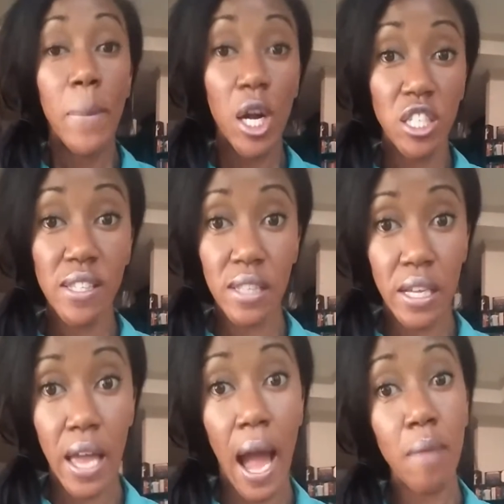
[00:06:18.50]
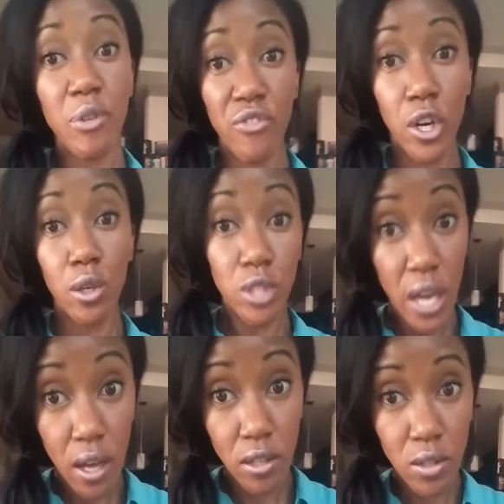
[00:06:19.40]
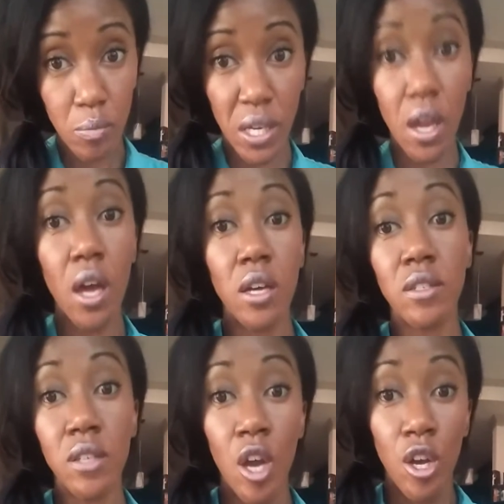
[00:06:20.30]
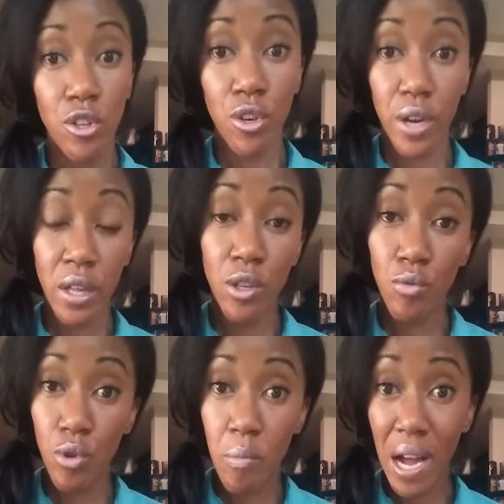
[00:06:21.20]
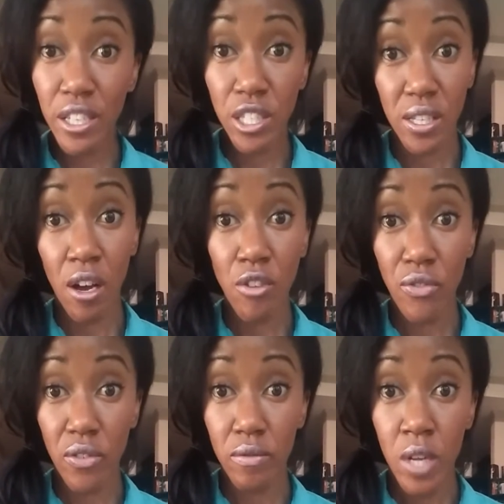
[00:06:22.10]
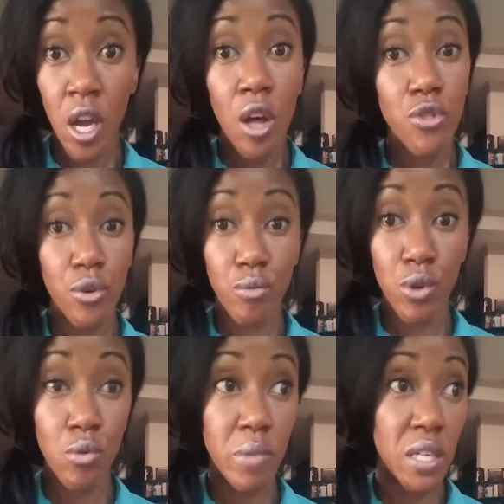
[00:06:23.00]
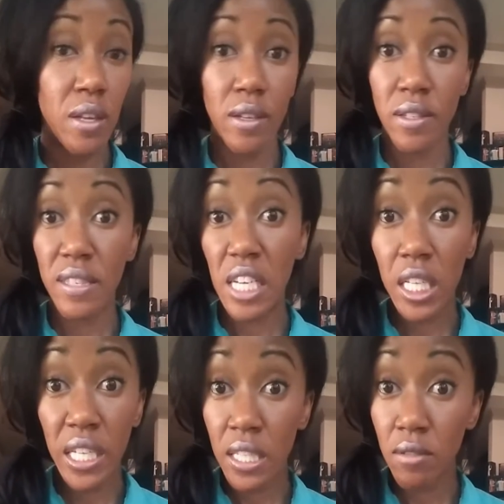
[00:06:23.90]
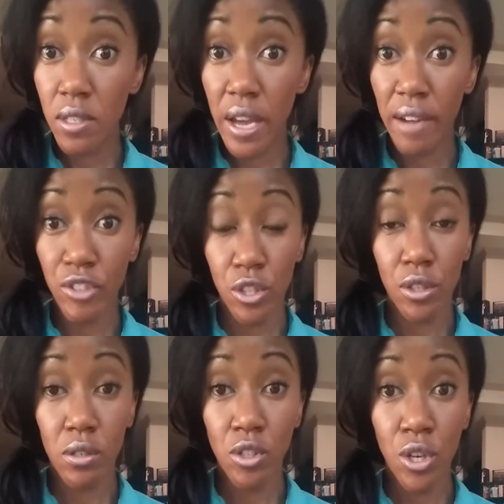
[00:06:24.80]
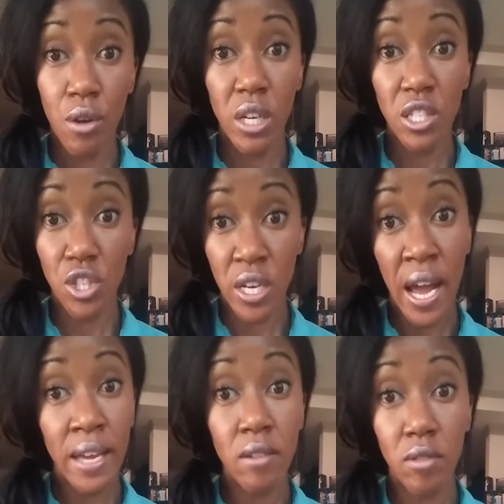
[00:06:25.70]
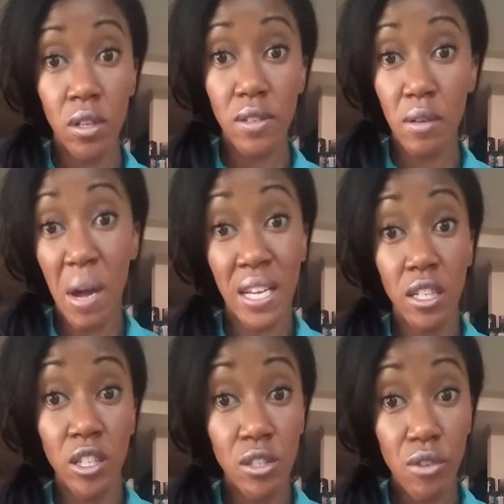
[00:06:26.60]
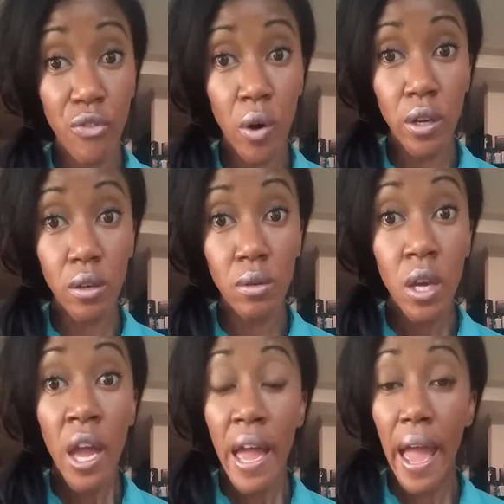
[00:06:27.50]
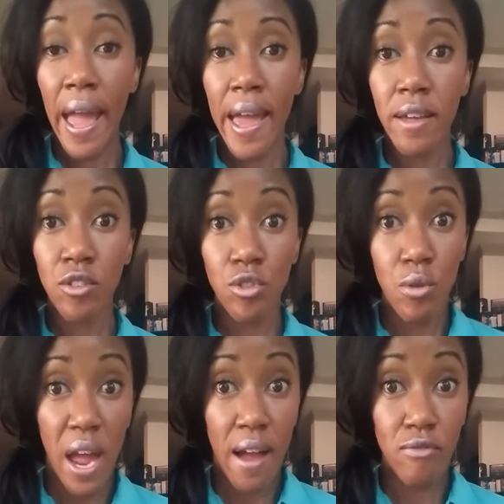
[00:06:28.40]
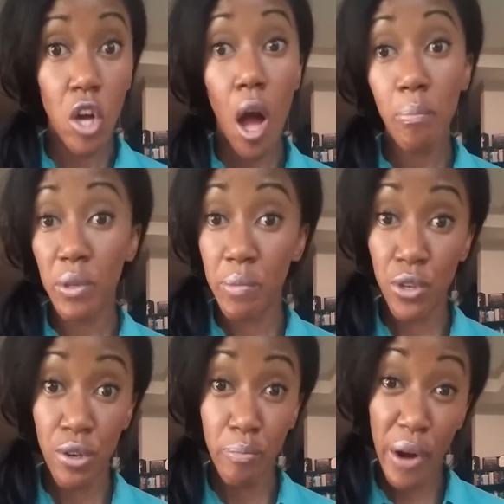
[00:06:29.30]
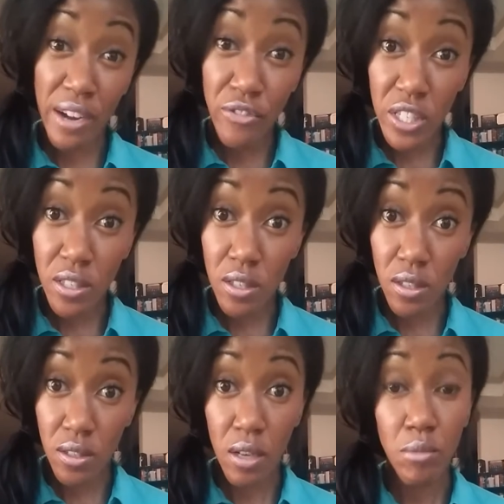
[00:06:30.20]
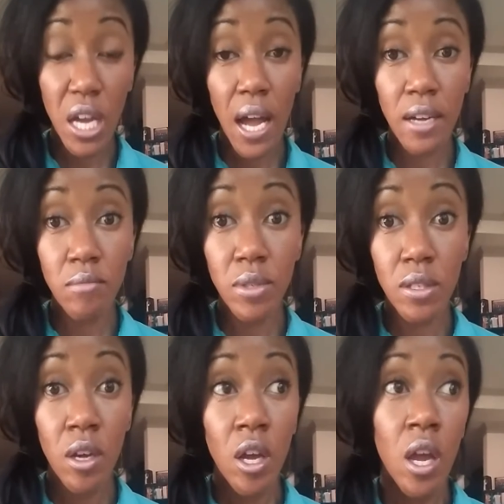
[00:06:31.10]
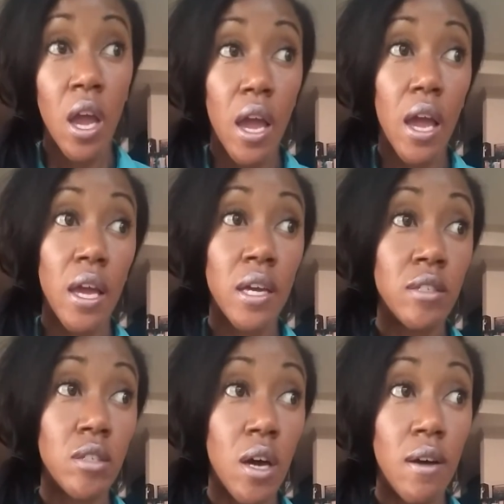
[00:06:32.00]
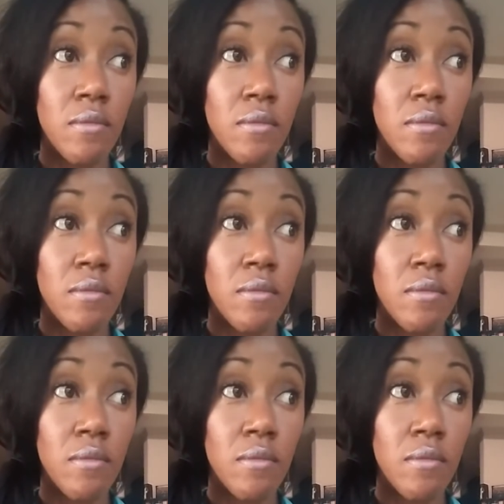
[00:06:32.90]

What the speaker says: Personally, I prefer hotels, because you're in the room by yourself. The room is cleaned after, each night. Somebody cleans it for you. And you have complimentary breakfast sometimes. And